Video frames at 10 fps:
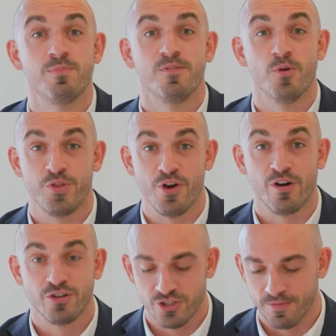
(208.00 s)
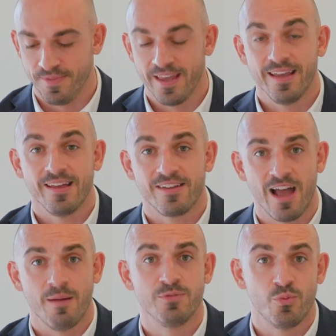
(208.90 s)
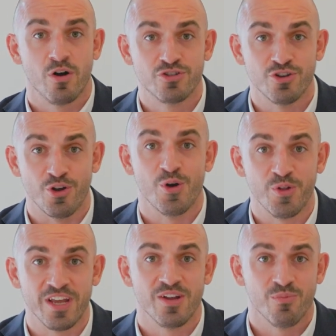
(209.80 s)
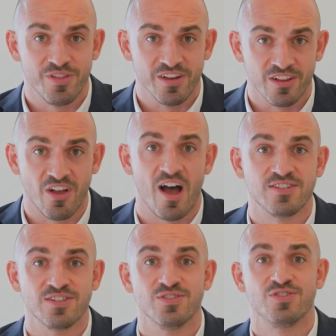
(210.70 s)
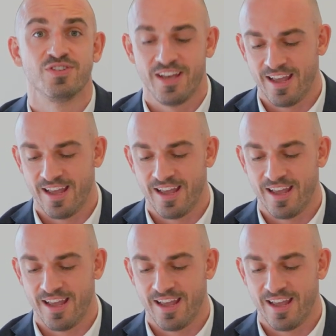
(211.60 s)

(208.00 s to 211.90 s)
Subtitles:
before the auction, come to auction early with your license,